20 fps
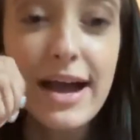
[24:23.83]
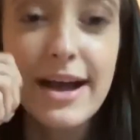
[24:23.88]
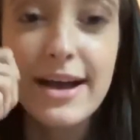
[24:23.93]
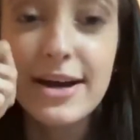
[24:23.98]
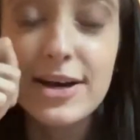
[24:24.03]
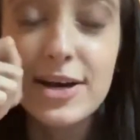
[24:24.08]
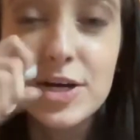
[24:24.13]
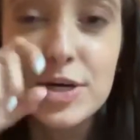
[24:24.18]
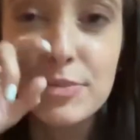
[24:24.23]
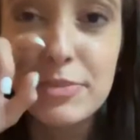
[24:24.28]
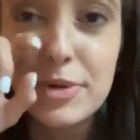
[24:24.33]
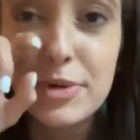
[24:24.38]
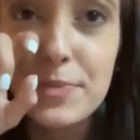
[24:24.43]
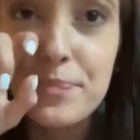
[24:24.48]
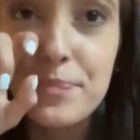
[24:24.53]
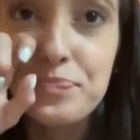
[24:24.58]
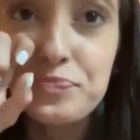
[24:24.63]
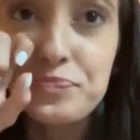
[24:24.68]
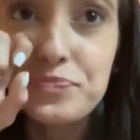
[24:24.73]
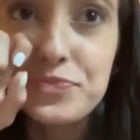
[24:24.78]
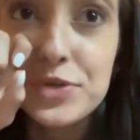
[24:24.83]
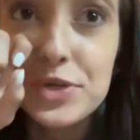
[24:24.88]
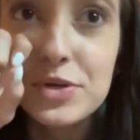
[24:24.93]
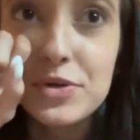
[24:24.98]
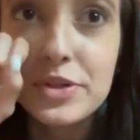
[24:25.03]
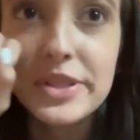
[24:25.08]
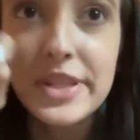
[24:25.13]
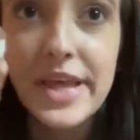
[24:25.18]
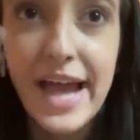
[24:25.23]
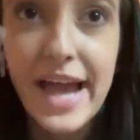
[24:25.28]
Um
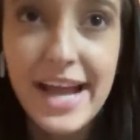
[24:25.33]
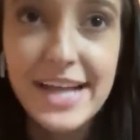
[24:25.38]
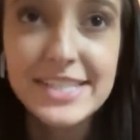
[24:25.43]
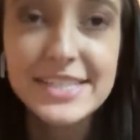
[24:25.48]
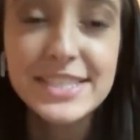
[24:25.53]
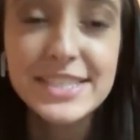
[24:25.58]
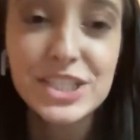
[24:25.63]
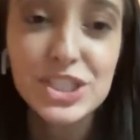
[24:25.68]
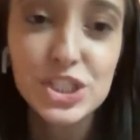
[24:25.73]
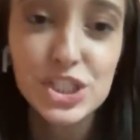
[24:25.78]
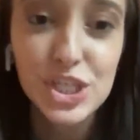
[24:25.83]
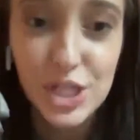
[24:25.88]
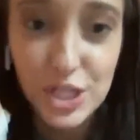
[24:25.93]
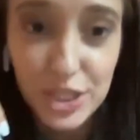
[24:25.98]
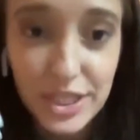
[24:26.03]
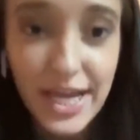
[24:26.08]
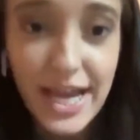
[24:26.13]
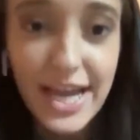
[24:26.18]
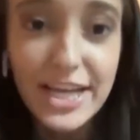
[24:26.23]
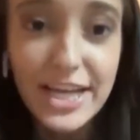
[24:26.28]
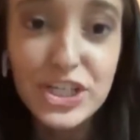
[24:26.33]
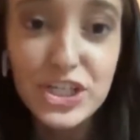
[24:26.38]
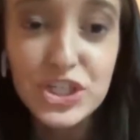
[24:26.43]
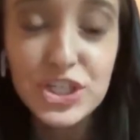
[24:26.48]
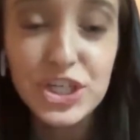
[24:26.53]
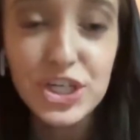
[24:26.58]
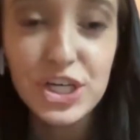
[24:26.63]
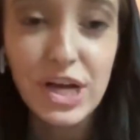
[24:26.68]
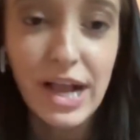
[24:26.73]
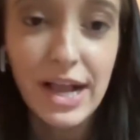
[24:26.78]
last last
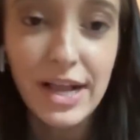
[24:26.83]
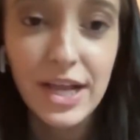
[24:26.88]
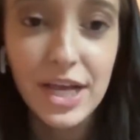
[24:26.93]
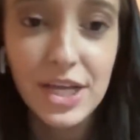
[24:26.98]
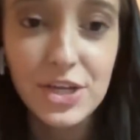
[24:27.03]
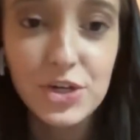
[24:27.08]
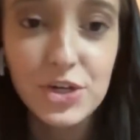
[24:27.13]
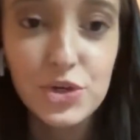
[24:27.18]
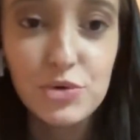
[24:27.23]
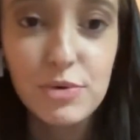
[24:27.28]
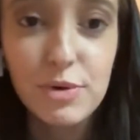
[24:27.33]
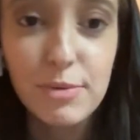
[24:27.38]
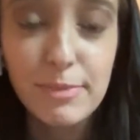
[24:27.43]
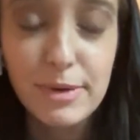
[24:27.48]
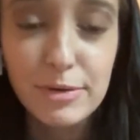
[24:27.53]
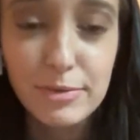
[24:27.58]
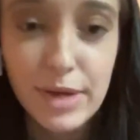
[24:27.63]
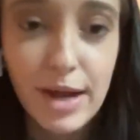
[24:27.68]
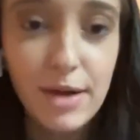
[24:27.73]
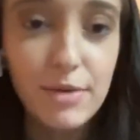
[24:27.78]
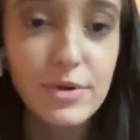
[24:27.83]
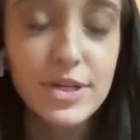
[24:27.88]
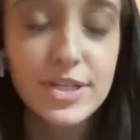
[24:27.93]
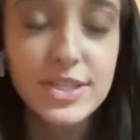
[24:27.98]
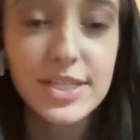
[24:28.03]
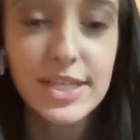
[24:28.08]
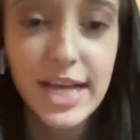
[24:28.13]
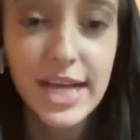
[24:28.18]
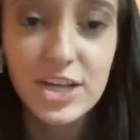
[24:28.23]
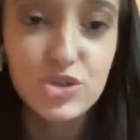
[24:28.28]
year I kind of knew what my why
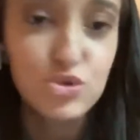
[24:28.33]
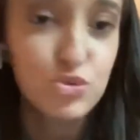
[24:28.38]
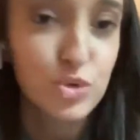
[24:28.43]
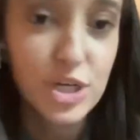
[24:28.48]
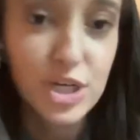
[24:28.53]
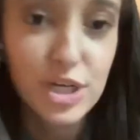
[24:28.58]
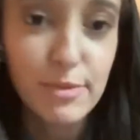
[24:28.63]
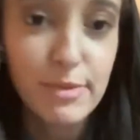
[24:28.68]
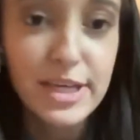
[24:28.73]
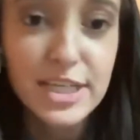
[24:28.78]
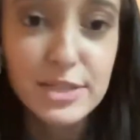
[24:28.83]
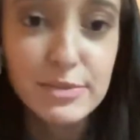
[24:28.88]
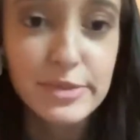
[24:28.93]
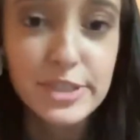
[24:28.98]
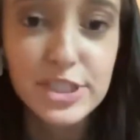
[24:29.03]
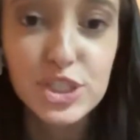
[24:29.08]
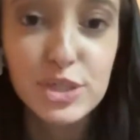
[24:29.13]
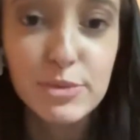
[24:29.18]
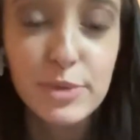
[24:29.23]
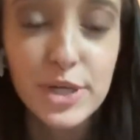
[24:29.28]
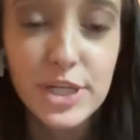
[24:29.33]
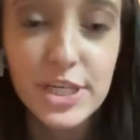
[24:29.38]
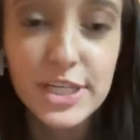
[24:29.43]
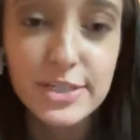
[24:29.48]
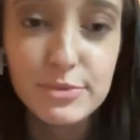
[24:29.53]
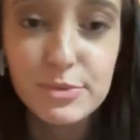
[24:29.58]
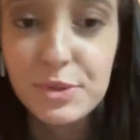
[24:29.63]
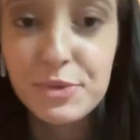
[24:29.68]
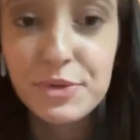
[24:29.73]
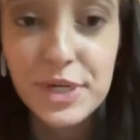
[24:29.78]
was. Like I just wanted to make some extra money
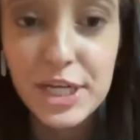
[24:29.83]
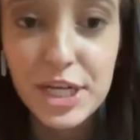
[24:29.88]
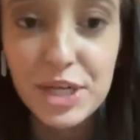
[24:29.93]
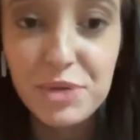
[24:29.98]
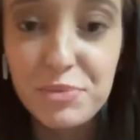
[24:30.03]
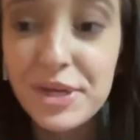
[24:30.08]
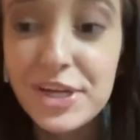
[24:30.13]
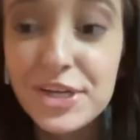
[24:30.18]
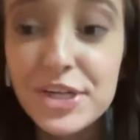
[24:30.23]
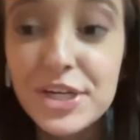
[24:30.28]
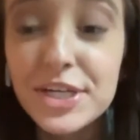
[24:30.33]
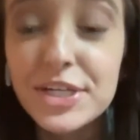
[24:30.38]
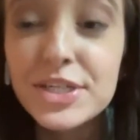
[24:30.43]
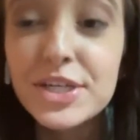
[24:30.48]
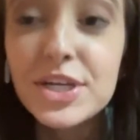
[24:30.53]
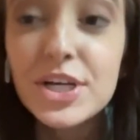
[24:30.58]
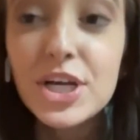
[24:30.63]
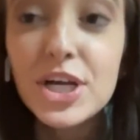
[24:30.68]
because we were getting married.